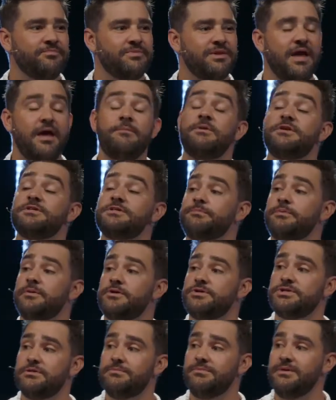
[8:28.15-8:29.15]
Haman is a
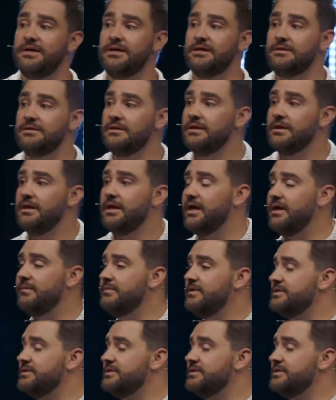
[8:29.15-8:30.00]
Persian man. Haman is